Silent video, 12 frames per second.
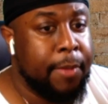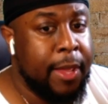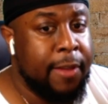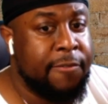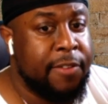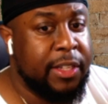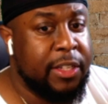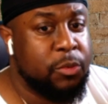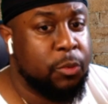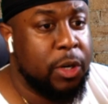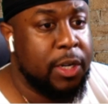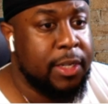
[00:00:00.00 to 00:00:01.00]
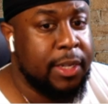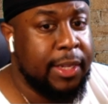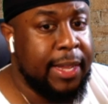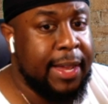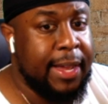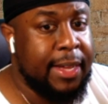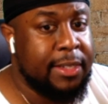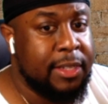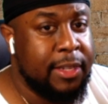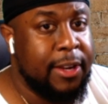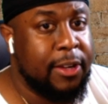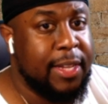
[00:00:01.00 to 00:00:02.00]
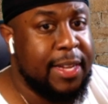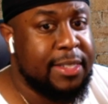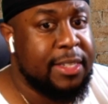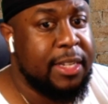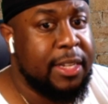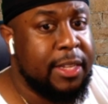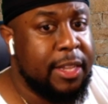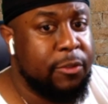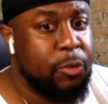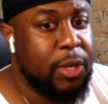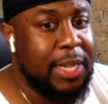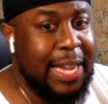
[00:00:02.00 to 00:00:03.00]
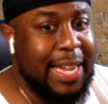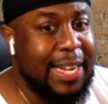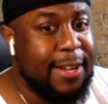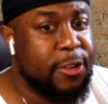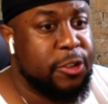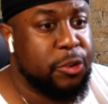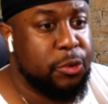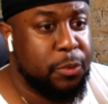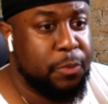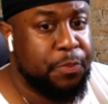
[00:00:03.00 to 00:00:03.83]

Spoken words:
And Philly's won in their last 10, they've won 8 out of 2.